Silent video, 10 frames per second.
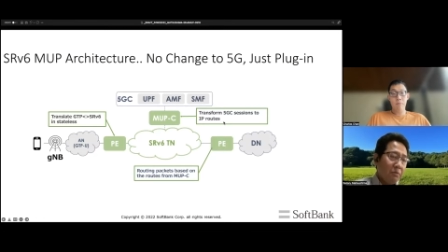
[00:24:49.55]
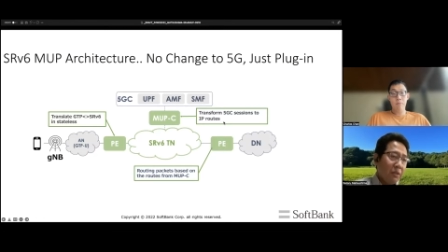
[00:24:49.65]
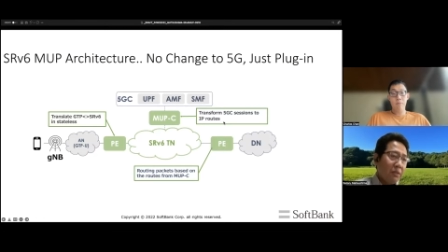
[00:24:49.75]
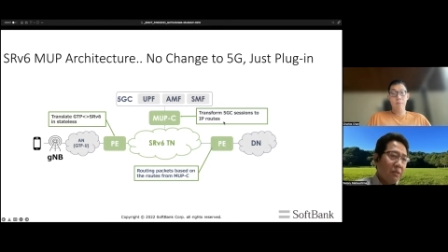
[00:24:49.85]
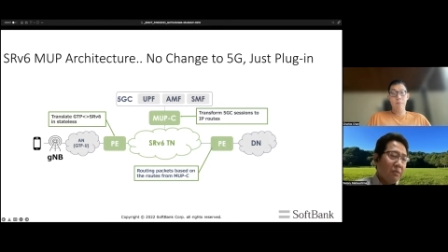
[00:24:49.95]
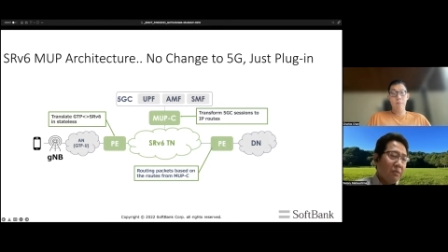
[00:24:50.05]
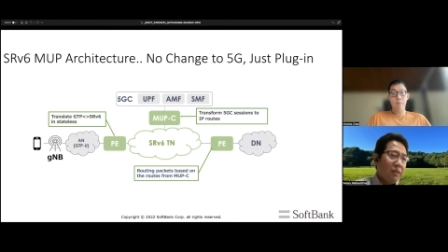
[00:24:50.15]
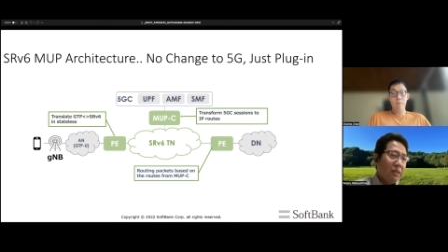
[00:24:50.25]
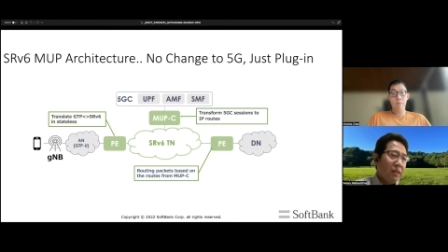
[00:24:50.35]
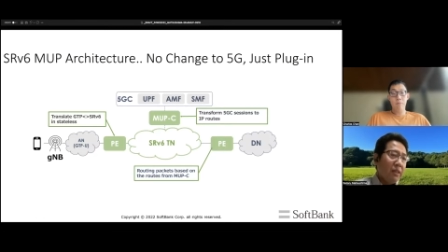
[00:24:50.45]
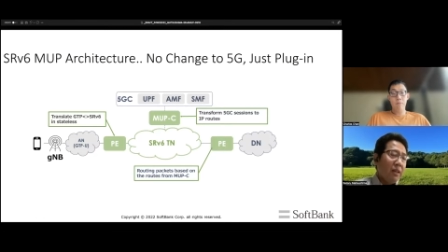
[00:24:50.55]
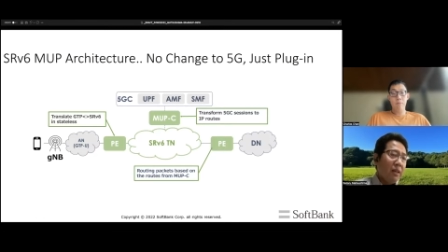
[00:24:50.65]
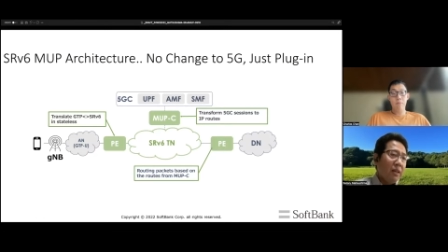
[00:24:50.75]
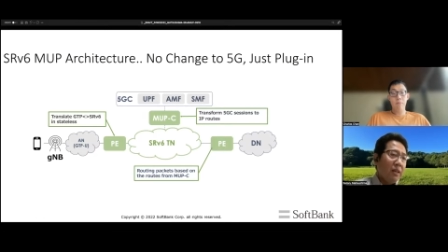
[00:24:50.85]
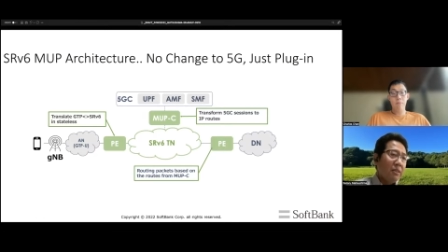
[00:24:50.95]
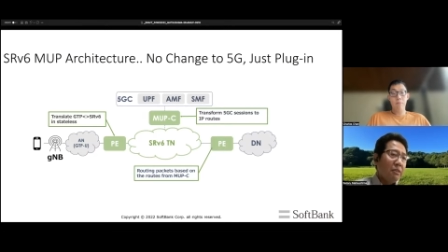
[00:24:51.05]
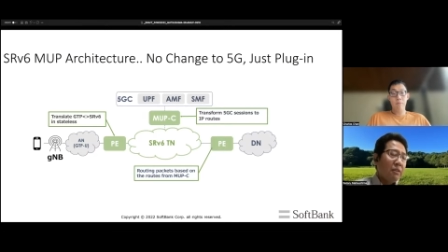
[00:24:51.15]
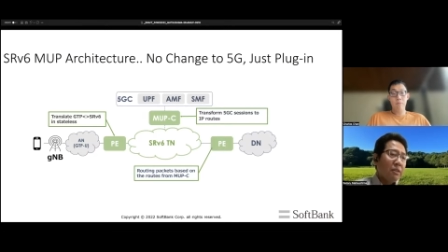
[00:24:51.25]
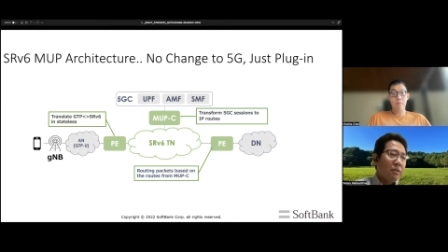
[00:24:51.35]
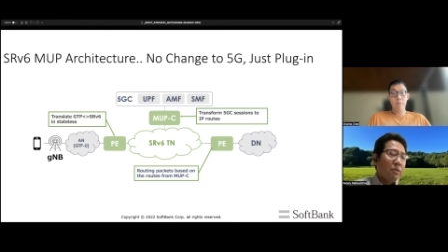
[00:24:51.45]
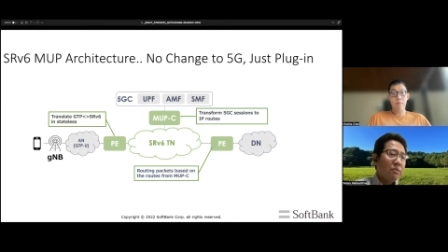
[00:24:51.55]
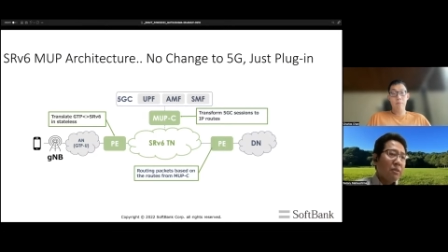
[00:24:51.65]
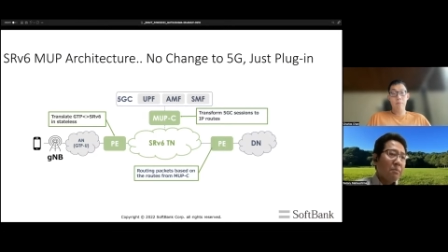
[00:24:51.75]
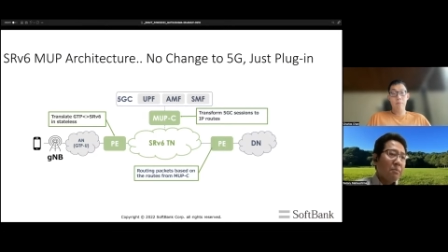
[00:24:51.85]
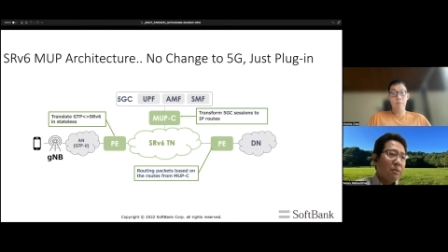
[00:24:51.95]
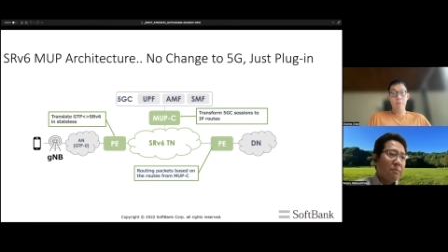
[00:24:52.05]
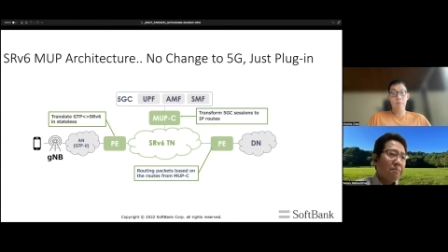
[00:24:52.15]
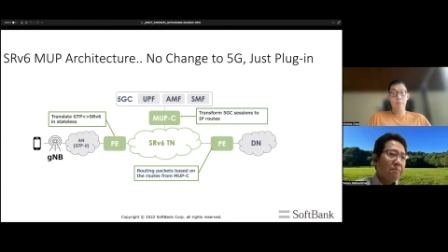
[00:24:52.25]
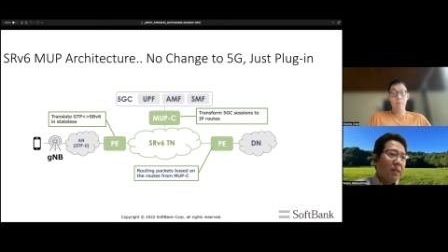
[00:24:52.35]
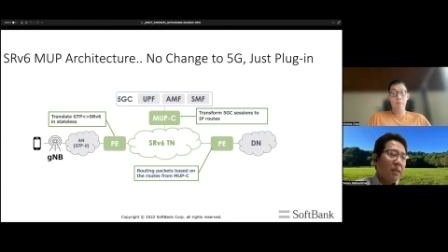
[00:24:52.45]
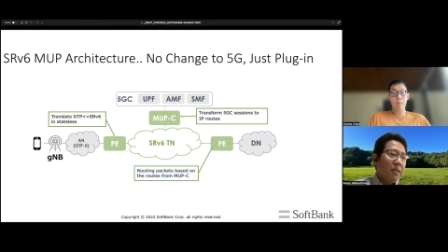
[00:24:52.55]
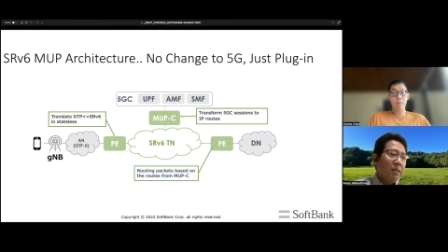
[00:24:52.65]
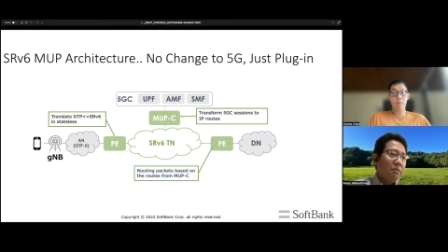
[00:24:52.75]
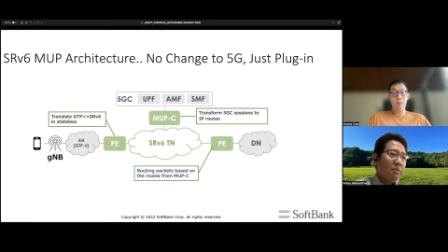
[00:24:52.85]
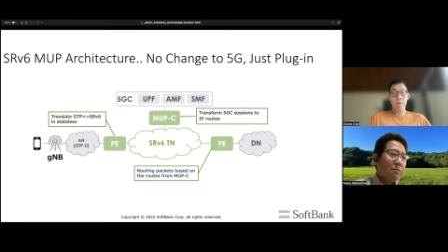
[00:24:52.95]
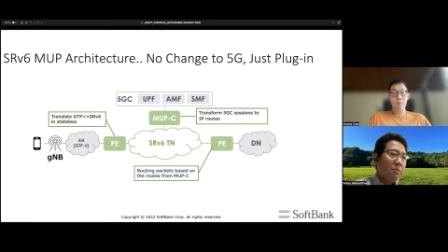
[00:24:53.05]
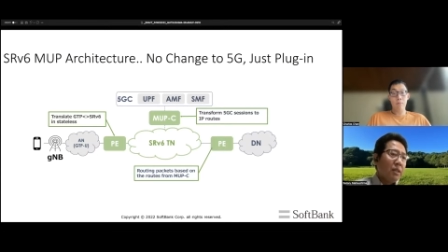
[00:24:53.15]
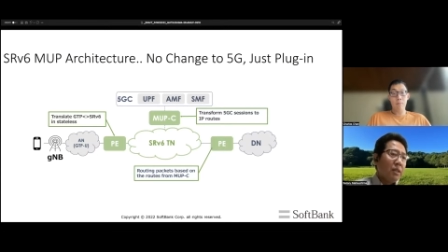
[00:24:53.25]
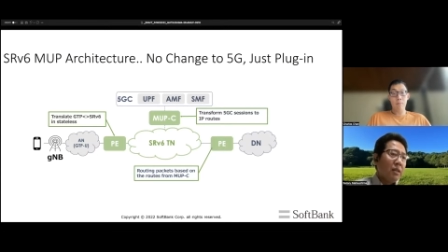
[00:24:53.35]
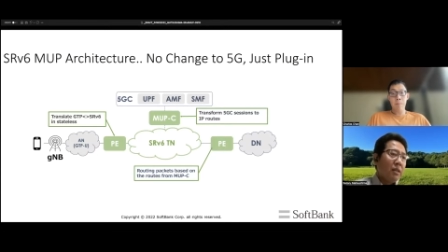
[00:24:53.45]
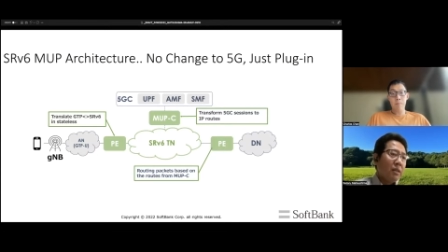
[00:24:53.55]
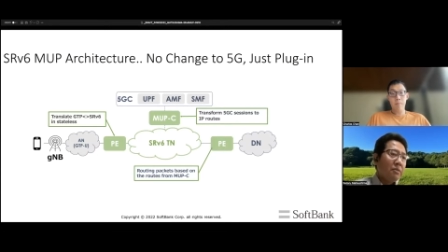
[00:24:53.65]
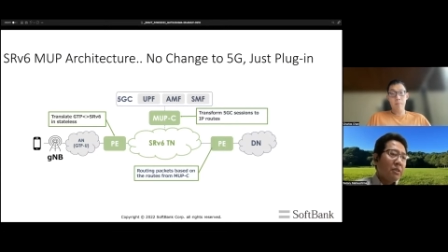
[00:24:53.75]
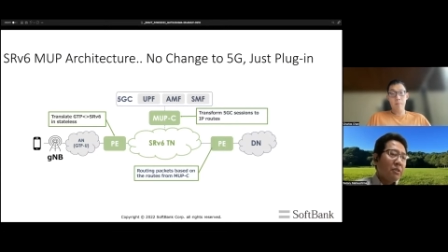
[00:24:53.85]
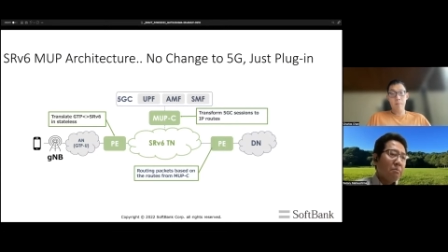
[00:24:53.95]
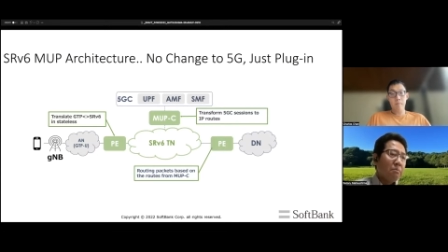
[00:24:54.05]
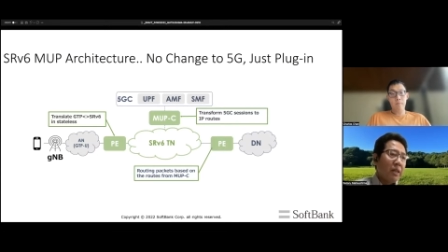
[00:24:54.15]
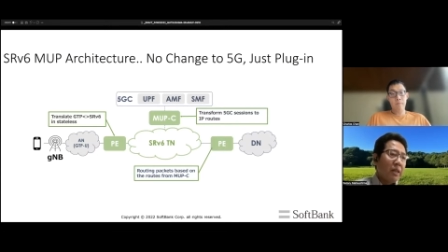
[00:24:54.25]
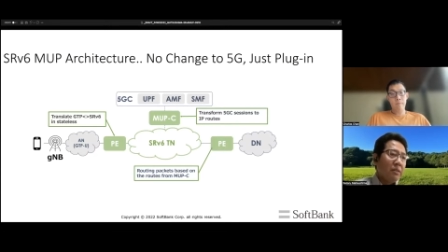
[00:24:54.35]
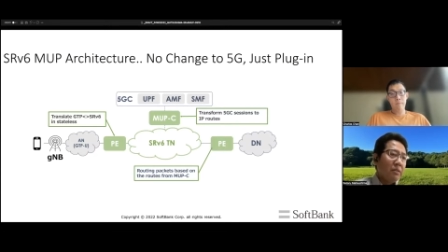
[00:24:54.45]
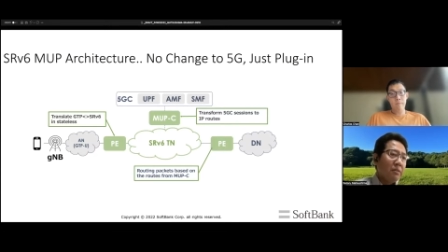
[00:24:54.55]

is really a different concept from the session base.